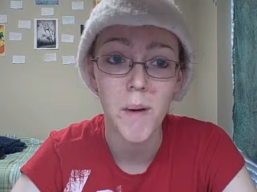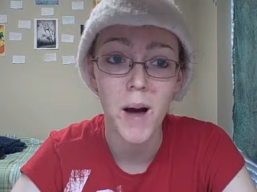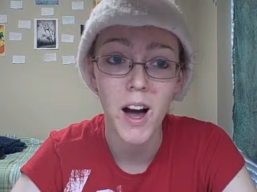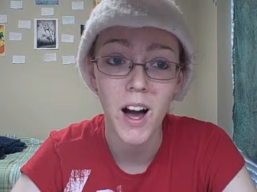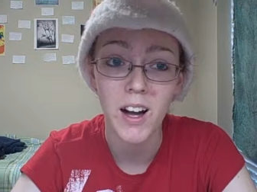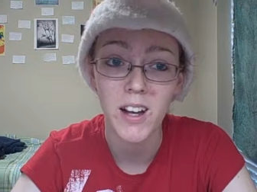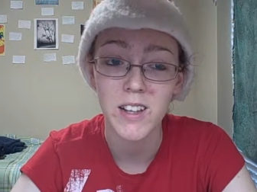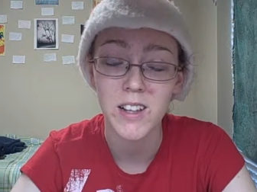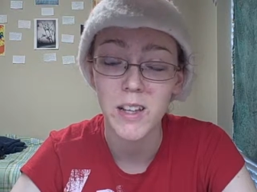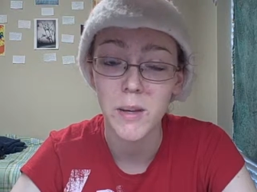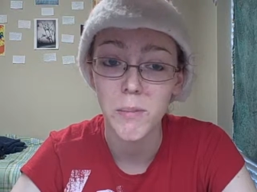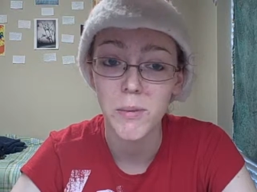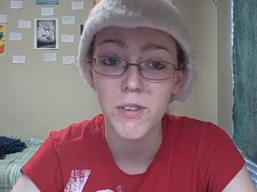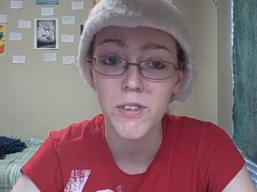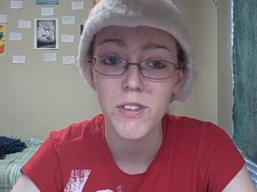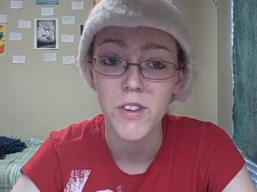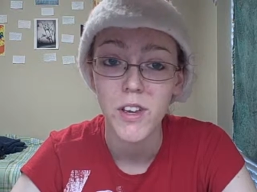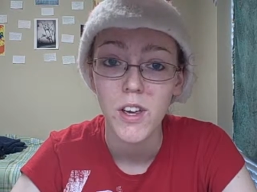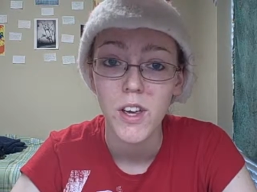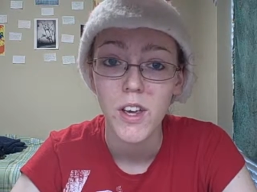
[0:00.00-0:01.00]

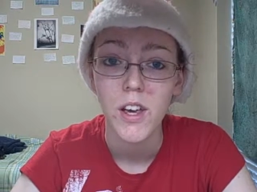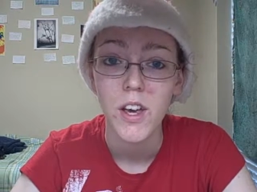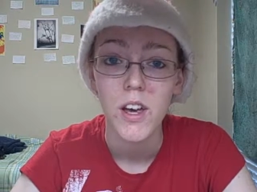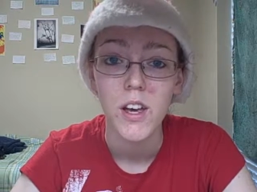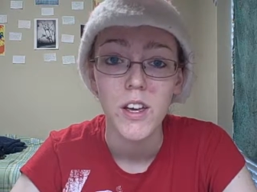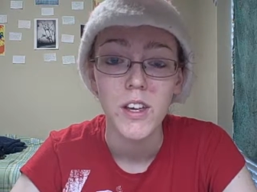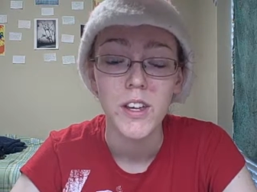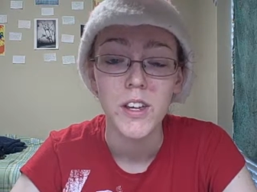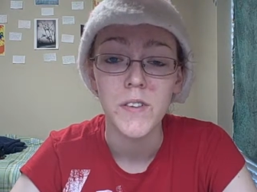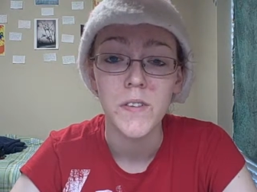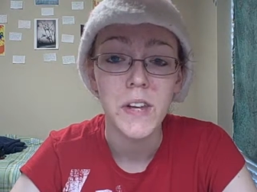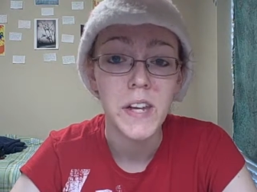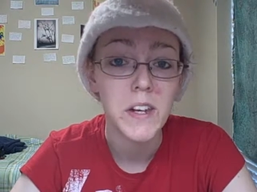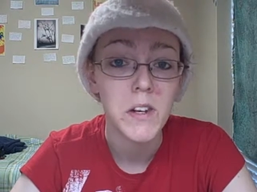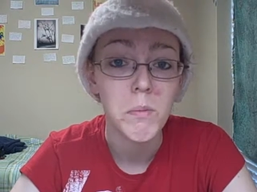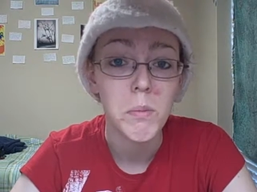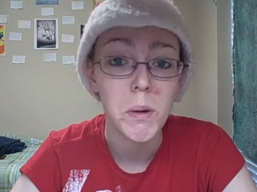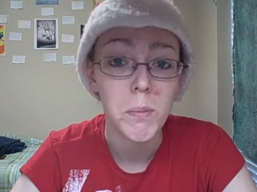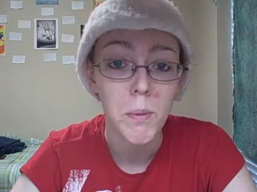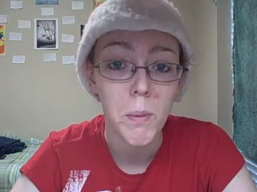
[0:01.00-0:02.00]
apocalypse, you
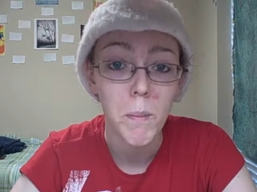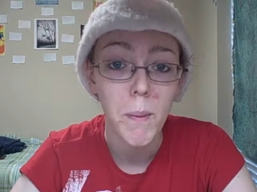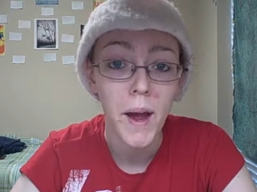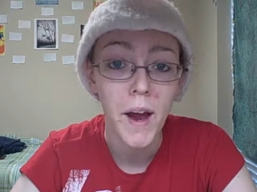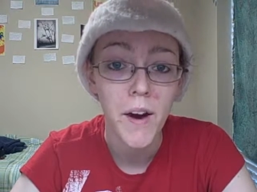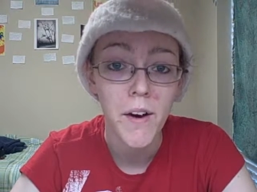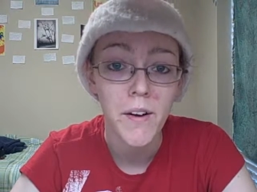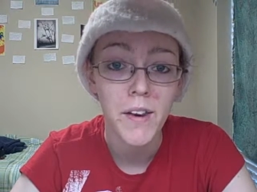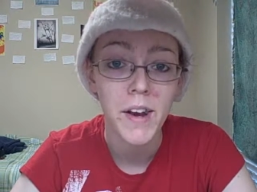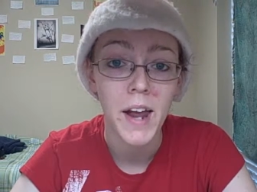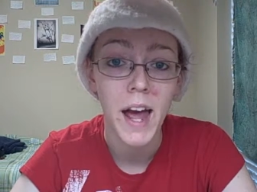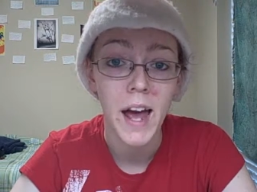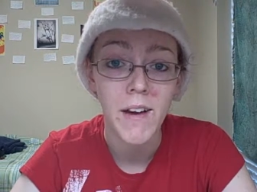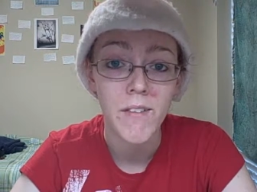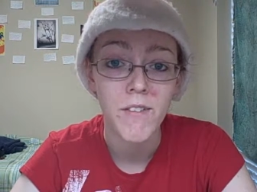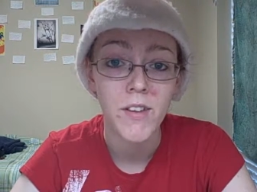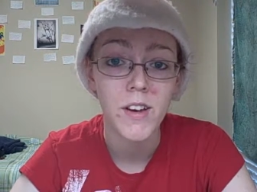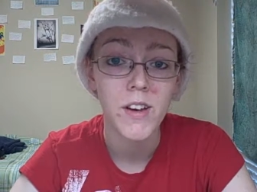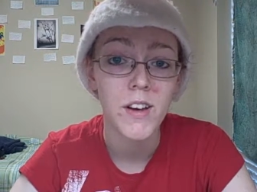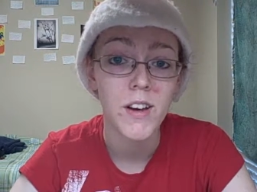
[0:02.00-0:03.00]
need to be prepared and
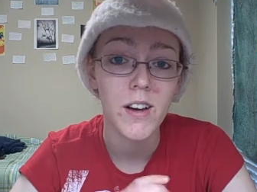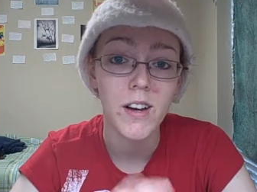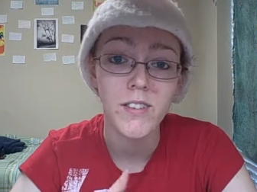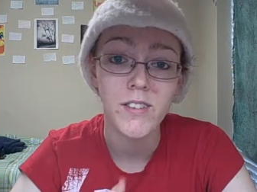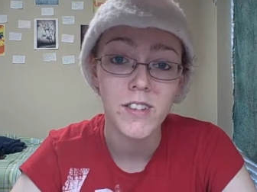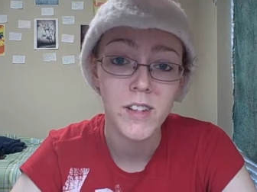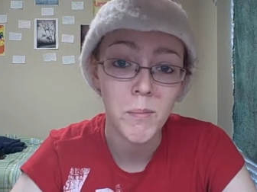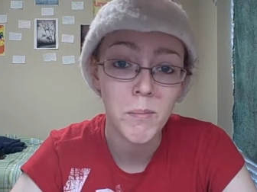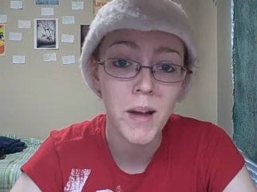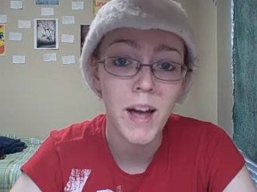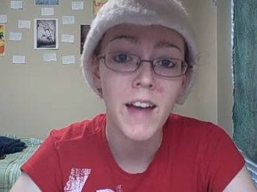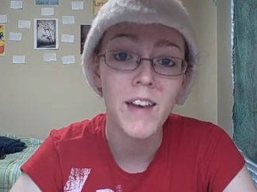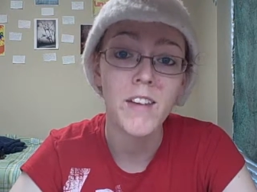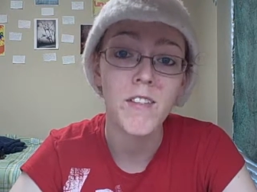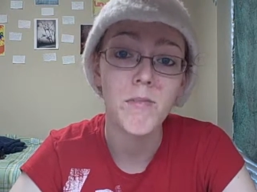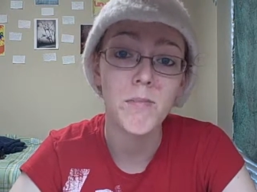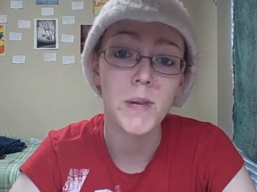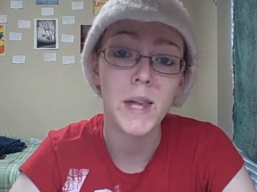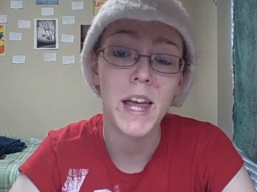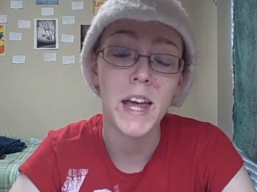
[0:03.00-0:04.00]
have some kind
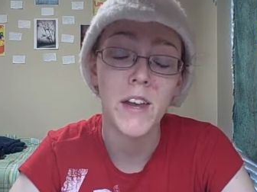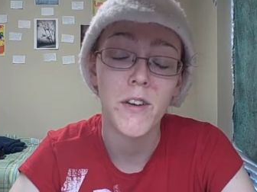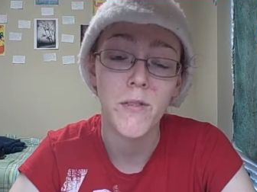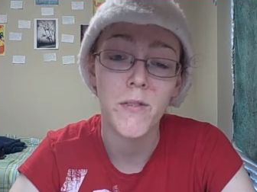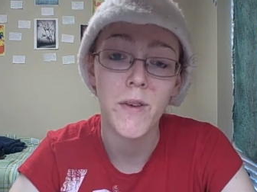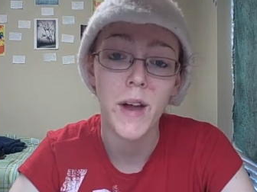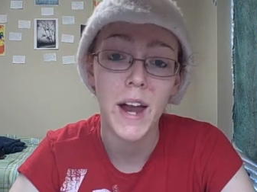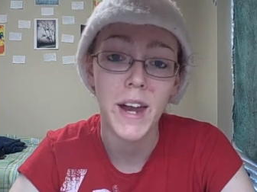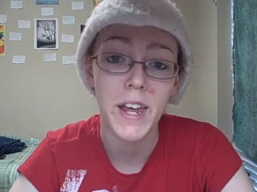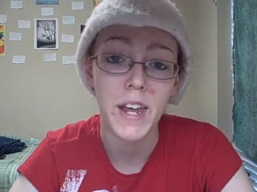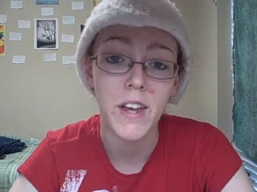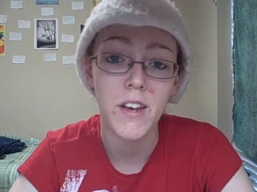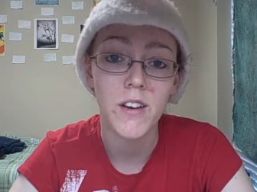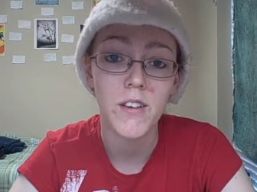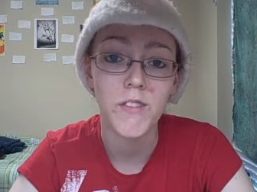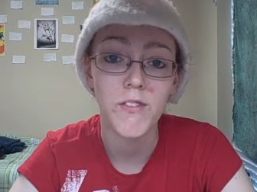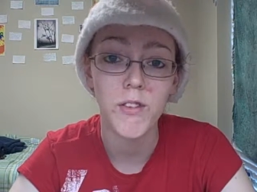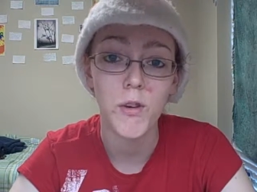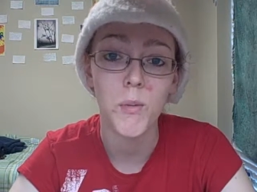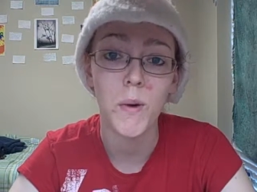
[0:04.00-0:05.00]
of plan ready
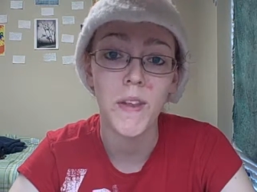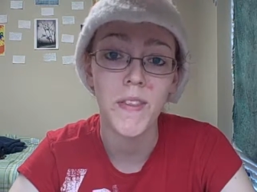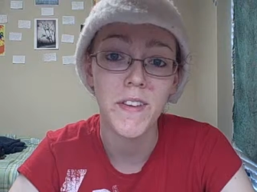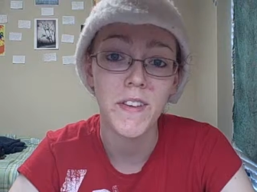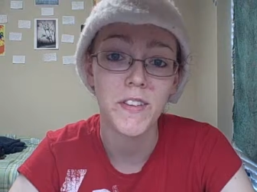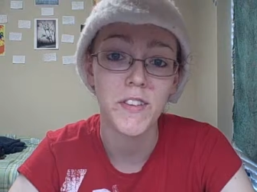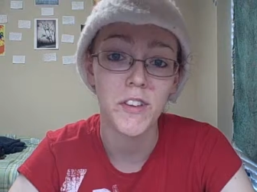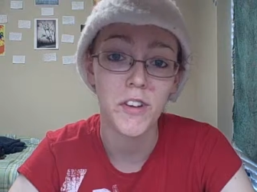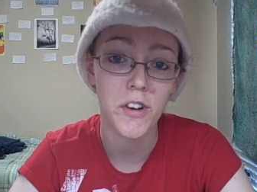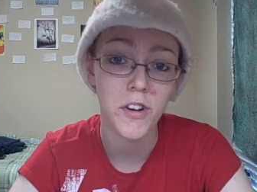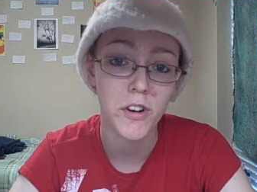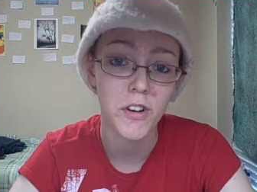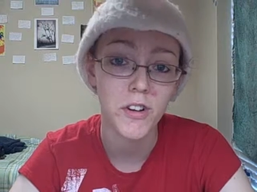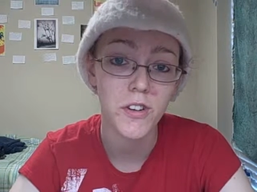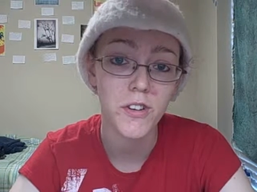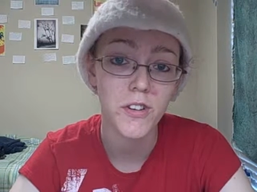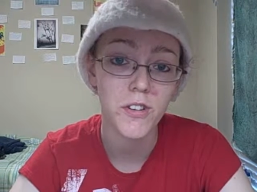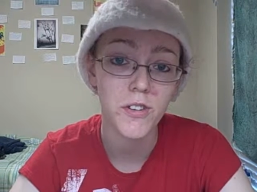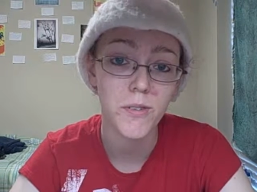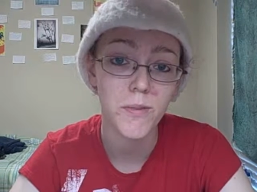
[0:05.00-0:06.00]
for when this
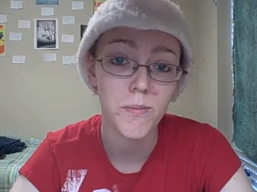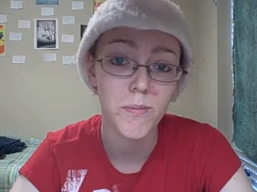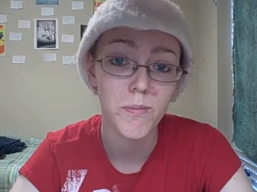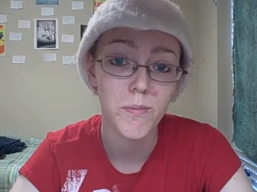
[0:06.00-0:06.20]
occurs.